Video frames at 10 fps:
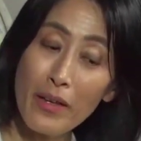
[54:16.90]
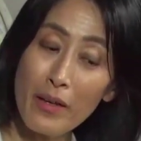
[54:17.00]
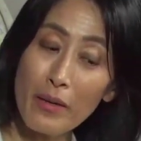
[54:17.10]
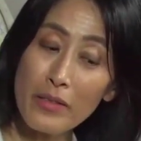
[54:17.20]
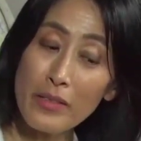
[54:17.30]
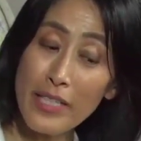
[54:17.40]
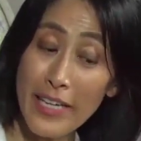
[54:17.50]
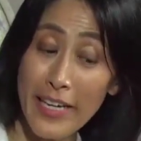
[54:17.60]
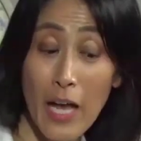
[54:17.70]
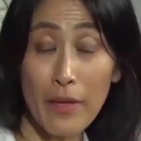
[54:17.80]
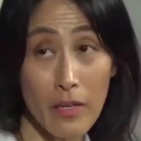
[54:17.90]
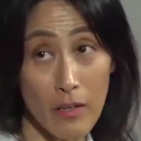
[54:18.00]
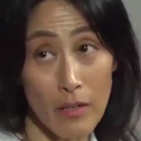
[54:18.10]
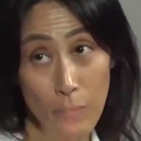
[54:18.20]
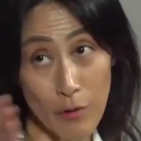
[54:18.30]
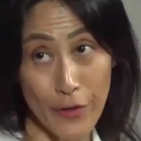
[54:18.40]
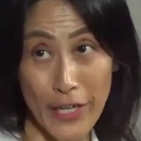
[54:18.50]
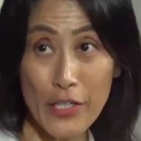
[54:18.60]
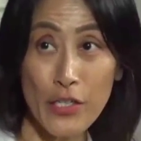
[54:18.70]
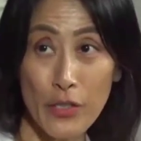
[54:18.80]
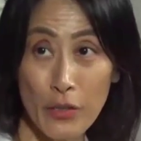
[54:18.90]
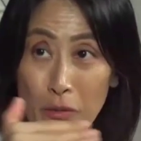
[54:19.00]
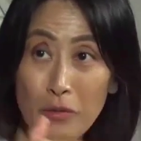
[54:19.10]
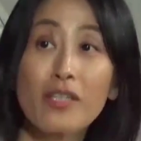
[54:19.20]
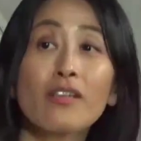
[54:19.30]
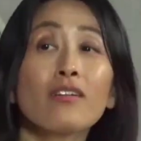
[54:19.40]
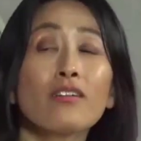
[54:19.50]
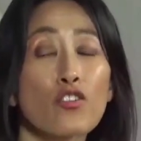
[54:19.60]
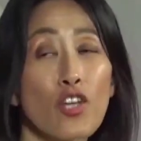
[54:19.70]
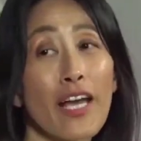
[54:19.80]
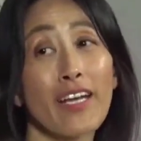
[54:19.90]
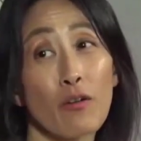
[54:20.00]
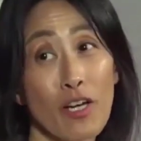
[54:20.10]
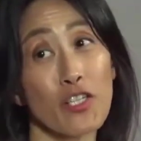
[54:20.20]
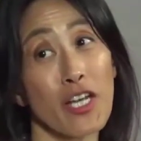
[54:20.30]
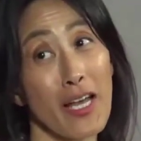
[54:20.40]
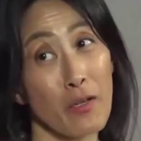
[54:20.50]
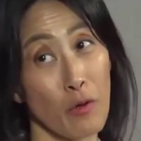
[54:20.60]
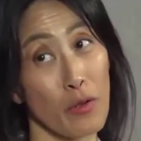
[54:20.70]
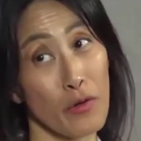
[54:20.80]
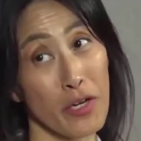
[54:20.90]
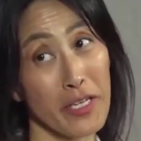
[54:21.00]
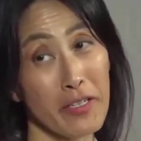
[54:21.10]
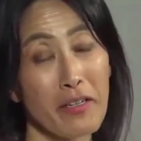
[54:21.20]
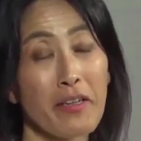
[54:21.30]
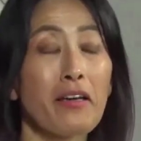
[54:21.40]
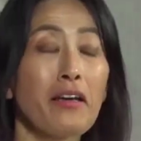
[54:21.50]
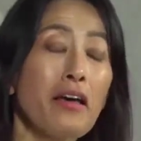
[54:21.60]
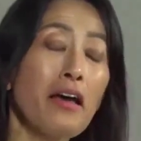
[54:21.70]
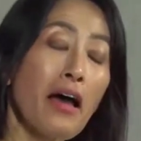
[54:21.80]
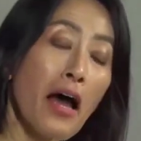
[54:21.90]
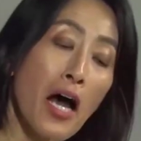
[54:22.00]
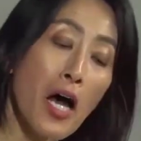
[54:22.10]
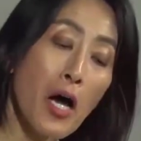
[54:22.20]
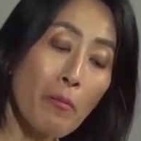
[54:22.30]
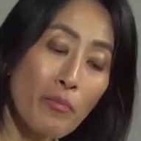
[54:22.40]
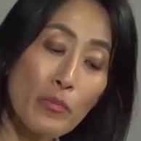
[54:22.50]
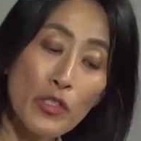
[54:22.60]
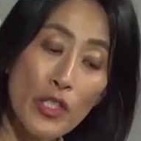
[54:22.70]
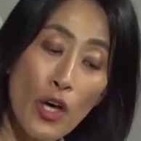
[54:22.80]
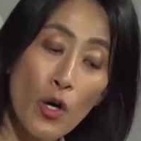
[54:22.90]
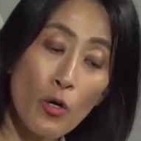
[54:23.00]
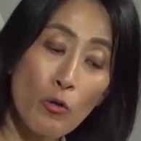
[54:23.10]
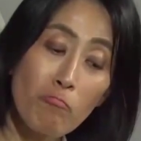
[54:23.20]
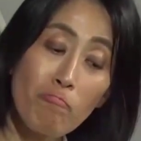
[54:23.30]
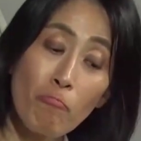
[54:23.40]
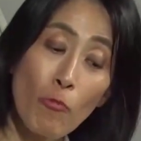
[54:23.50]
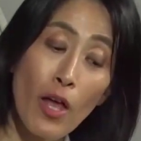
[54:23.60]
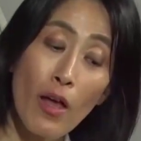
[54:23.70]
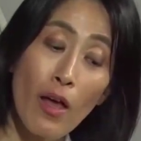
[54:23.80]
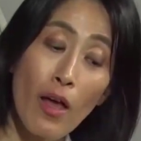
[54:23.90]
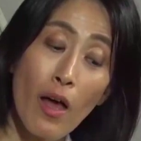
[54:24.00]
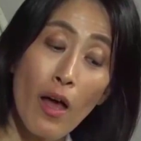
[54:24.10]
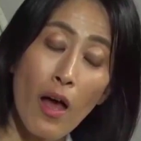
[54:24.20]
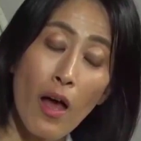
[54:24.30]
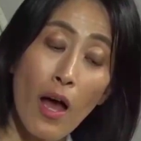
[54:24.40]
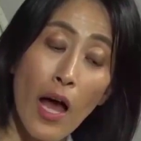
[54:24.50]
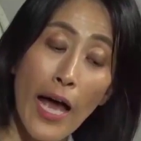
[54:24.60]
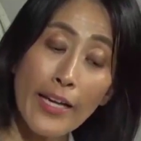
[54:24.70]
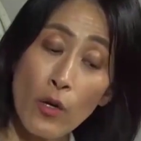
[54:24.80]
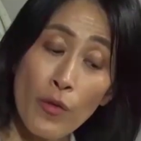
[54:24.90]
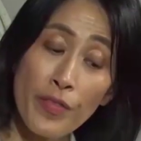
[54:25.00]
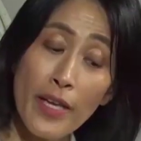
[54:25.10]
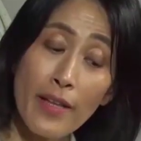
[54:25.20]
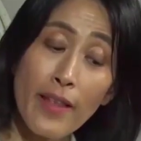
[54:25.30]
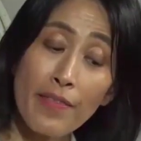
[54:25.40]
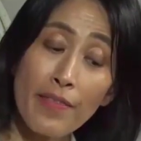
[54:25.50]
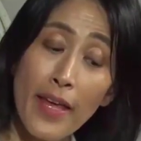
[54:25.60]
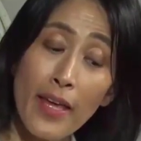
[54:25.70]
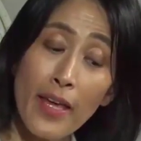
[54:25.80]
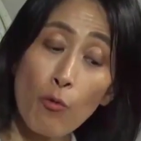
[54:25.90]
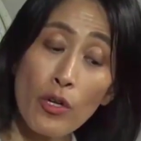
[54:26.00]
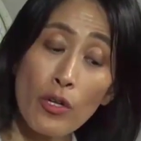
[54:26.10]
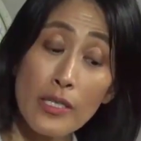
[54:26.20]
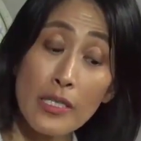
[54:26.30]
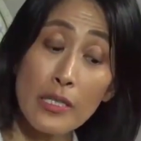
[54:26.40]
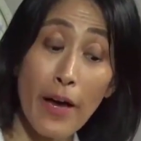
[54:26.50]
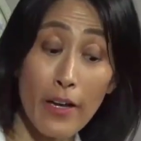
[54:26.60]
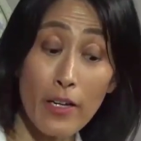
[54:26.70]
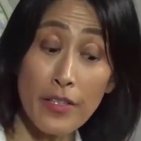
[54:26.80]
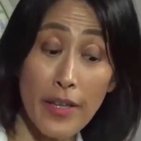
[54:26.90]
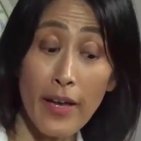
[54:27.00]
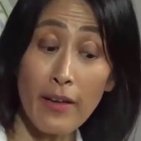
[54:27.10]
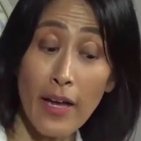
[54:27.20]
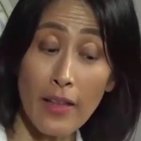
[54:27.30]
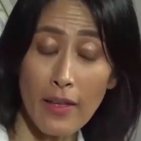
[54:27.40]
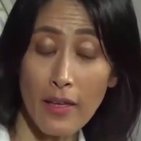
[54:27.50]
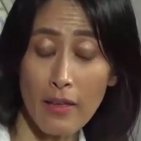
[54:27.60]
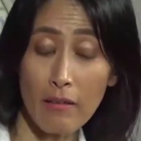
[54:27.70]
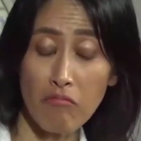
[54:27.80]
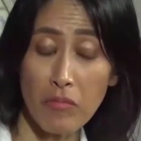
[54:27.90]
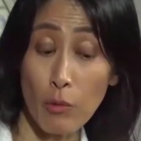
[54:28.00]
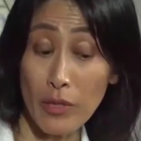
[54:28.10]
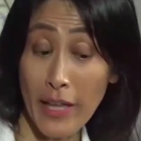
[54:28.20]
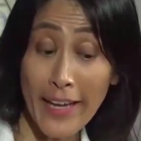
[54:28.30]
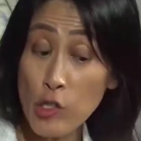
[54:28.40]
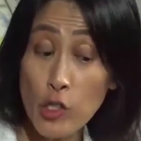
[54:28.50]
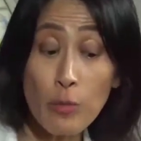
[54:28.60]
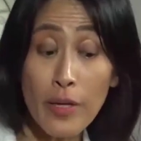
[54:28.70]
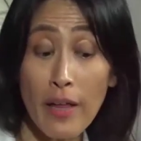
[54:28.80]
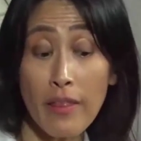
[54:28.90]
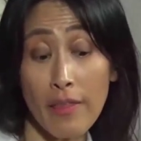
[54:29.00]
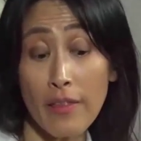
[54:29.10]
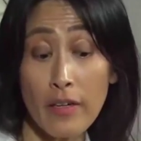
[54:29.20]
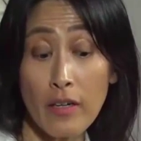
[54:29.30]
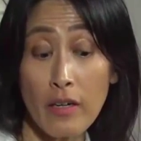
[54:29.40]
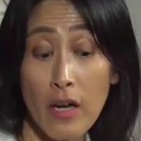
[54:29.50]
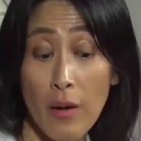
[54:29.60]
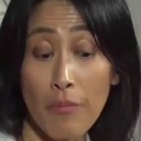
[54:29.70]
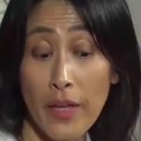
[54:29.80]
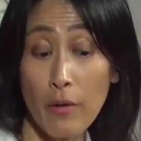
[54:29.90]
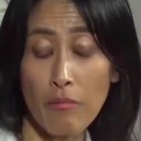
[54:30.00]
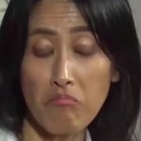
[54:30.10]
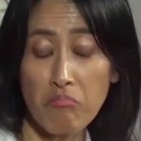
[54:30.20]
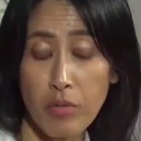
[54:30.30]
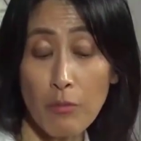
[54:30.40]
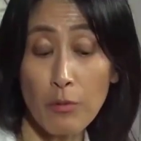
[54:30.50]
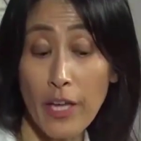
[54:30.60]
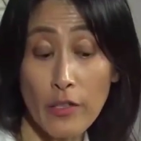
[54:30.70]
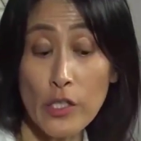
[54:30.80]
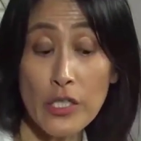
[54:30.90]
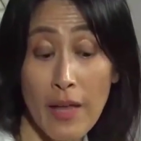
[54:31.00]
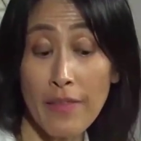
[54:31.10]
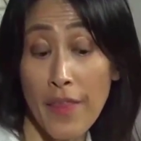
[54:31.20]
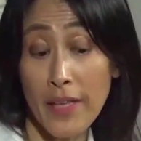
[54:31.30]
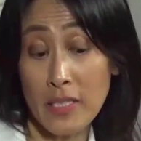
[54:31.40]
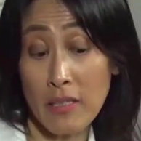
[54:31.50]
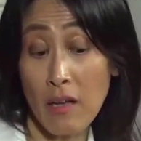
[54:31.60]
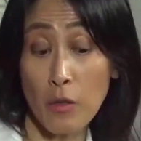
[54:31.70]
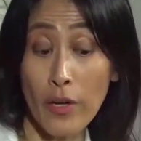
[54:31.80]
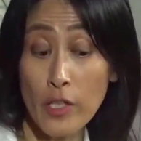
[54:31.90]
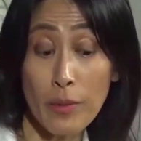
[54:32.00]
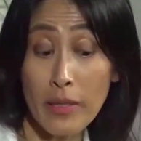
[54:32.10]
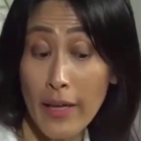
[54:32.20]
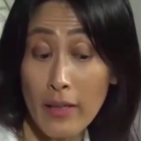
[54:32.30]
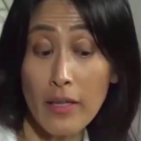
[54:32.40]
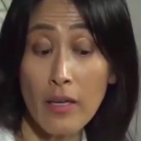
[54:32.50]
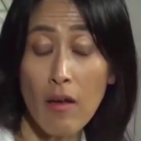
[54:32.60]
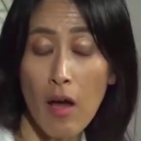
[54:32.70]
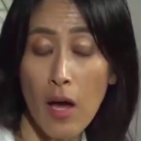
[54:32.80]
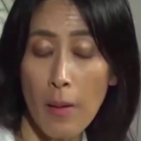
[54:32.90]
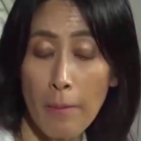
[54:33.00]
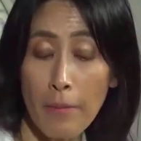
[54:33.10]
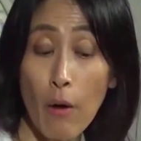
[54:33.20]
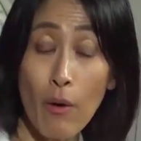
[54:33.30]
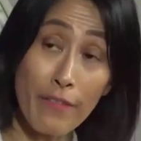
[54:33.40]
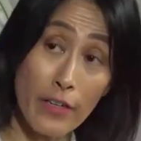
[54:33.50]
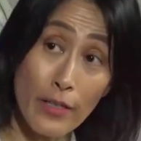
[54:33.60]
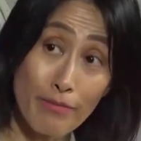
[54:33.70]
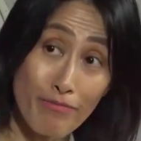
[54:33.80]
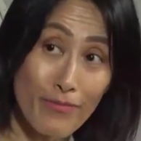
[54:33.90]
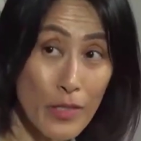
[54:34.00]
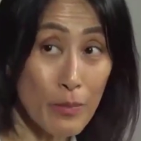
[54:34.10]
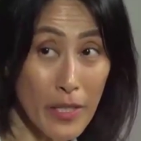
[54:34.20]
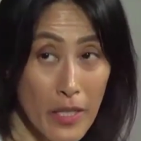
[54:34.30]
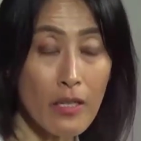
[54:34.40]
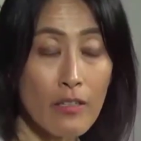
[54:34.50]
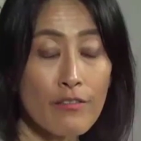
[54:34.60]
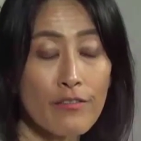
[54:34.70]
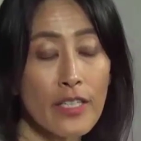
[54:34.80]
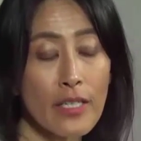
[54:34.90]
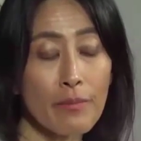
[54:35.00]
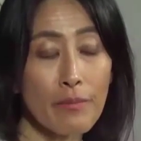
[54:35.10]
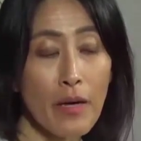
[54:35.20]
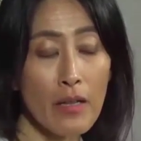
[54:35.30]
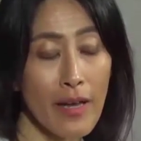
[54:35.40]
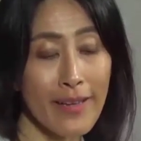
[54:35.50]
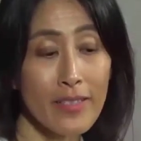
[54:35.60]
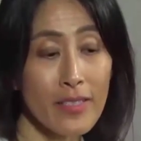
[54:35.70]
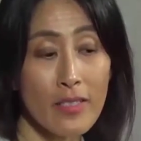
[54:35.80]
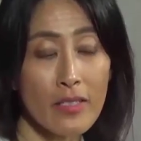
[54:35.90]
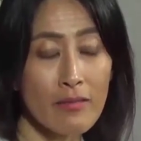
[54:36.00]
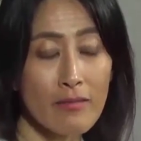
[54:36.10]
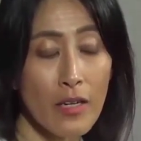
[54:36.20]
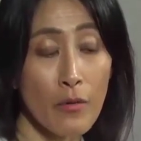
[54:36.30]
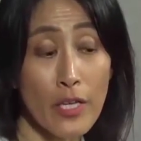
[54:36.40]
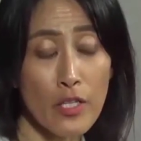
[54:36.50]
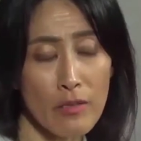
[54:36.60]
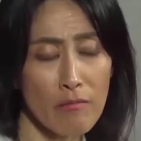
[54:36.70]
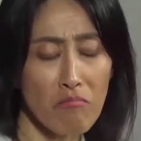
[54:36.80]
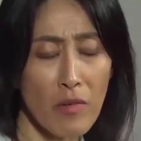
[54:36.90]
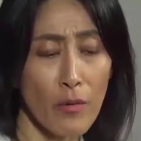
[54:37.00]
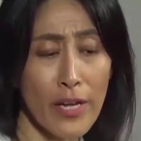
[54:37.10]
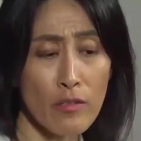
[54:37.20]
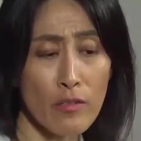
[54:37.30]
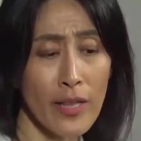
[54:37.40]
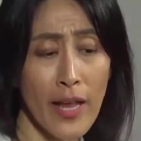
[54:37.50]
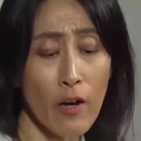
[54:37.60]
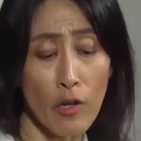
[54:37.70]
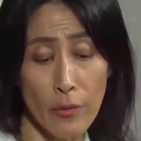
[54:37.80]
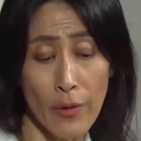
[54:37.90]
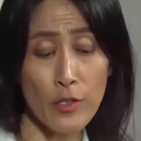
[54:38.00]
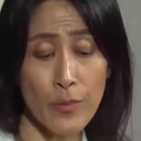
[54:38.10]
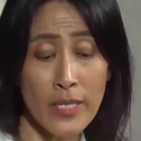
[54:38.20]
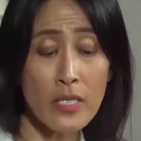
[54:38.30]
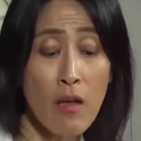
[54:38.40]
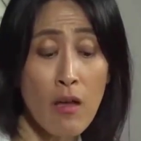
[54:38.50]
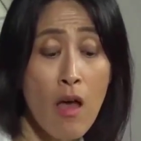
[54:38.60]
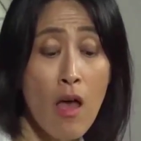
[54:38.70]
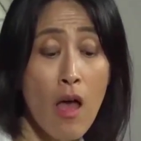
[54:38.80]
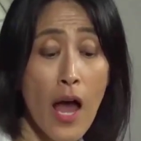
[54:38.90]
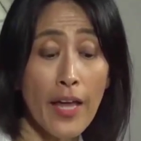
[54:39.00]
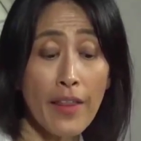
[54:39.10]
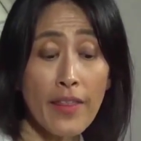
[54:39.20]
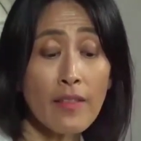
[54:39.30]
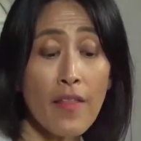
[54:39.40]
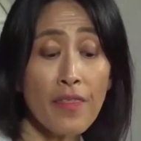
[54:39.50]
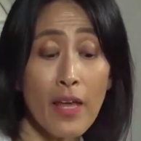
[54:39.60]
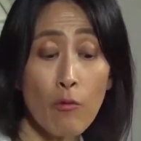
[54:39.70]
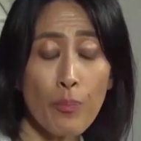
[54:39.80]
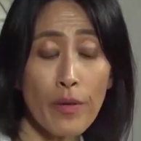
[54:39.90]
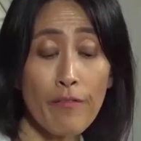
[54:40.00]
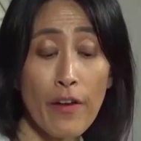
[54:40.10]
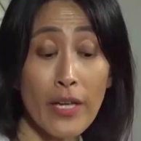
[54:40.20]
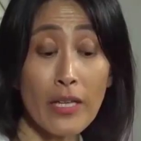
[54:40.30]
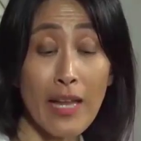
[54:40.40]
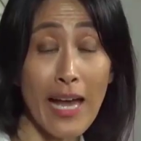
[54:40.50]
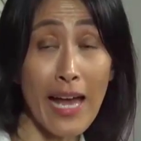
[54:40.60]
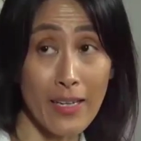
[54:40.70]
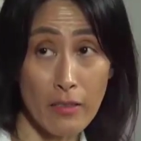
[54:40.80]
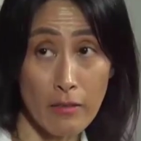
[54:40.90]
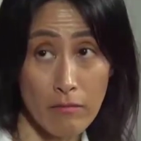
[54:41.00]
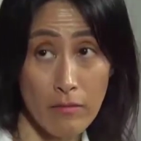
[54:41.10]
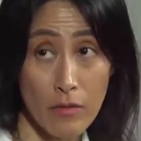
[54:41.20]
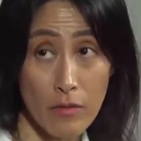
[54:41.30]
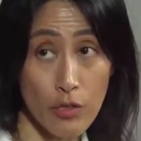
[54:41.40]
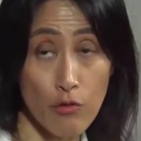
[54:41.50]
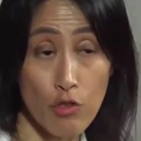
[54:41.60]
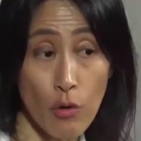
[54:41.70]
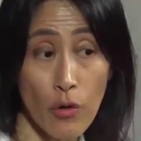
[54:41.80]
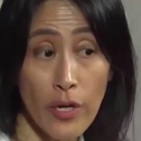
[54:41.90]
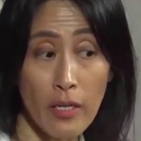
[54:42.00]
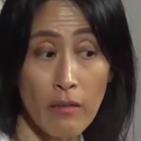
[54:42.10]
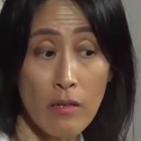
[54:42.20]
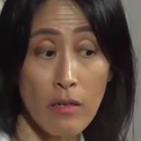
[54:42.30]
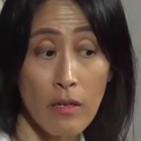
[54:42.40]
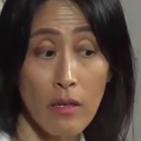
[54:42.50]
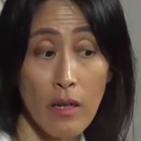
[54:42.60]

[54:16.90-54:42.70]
the dynamic here referring to China, Russia, and North Korea. Um, so I don't think that they will aspire to that. I think they would like to, but I think they're um, they probably understand that that's not going to be likely. Um, however, speaking of um, alliances and arrangements, arrange, trilateral arrangements, I think that they would be very glad to join